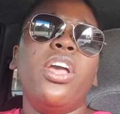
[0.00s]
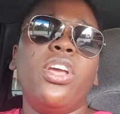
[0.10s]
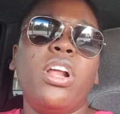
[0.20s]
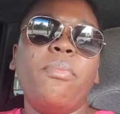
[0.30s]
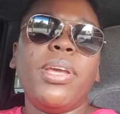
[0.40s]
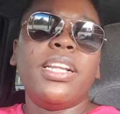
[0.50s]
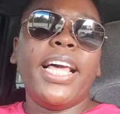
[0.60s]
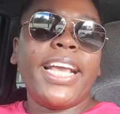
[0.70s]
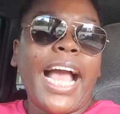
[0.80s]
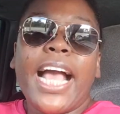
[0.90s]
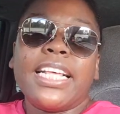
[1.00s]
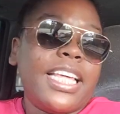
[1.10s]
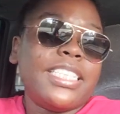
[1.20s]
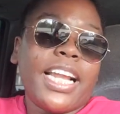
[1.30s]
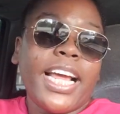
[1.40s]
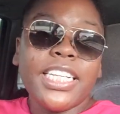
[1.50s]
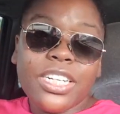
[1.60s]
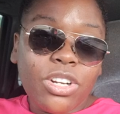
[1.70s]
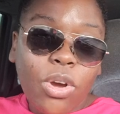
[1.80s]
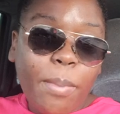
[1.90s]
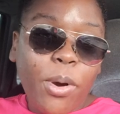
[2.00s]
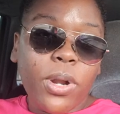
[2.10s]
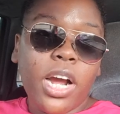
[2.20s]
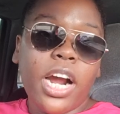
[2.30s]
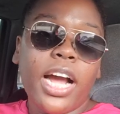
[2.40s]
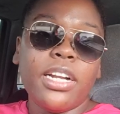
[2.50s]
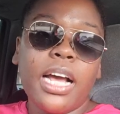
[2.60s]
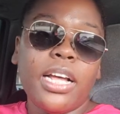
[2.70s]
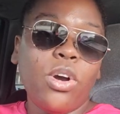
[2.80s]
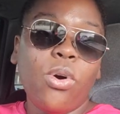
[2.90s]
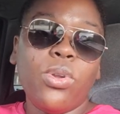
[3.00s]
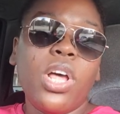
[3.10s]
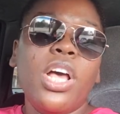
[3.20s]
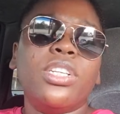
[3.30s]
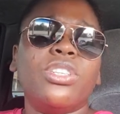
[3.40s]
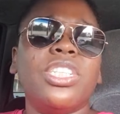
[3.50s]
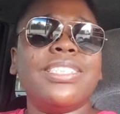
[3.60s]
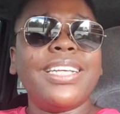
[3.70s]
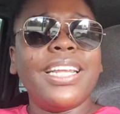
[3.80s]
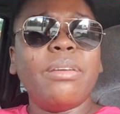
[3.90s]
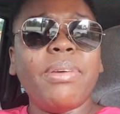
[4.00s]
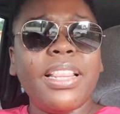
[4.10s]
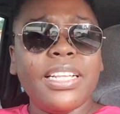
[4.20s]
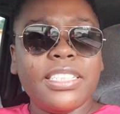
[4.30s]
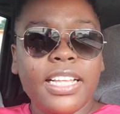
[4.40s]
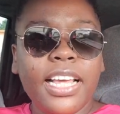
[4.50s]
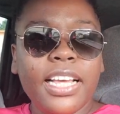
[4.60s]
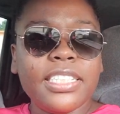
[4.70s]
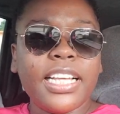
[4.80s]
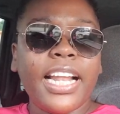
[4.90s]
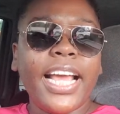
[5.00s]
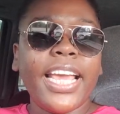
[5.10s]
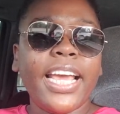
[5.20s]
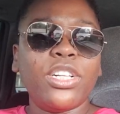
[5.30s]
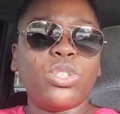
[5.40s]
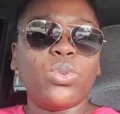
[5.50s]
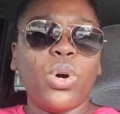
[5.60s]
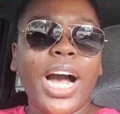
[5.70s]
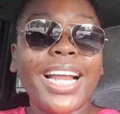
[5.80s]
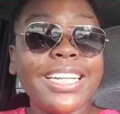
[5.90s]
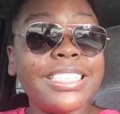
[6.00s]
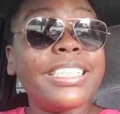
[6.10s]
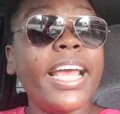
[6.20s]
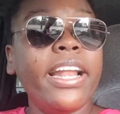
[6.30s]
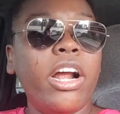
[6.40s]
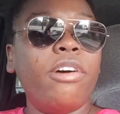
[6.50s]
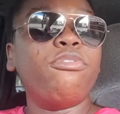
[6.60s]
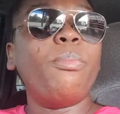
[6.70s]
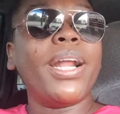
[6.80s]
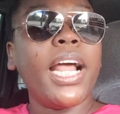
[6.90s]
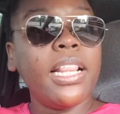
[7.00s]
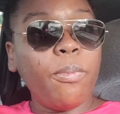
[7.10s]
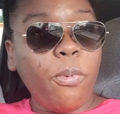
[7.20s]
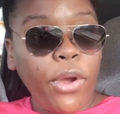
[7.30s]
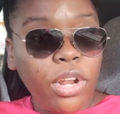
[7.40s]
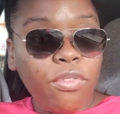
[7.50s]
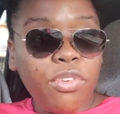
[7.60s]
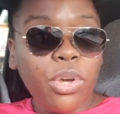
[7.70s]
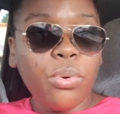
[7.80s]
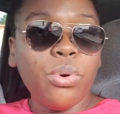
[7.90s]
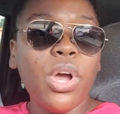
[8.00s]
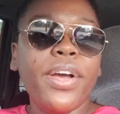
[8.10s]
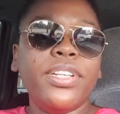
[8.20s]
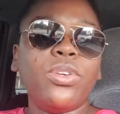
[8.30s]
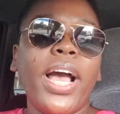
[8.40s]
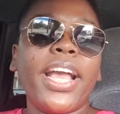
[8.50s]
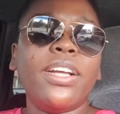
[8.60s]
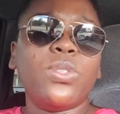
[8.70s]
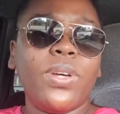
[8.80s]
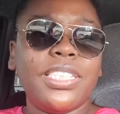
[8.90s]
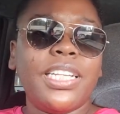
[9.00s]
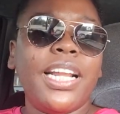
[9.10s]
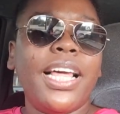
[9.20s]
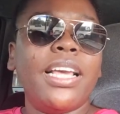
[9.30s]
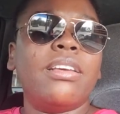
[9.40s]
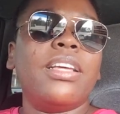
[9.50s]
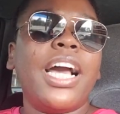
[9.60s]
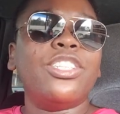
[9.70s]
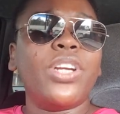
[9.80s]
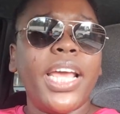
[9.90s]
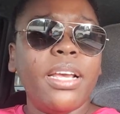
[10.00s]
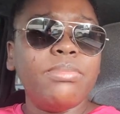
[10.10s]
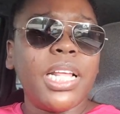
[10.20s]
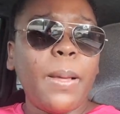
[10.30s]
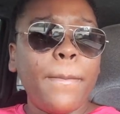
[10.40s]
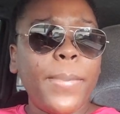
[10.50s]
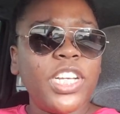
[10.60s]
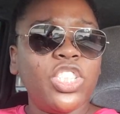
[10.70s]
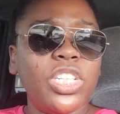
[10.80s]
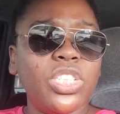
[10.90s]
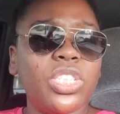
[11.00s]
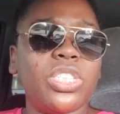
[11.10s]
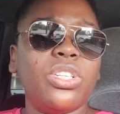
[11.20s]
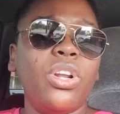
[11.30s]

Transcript: You know what I mean? Like, things that I didn't know about her at all. So she's telling me these things, and I get to understand her from another point of view. So I get to understand, like, her dreams and ambitions.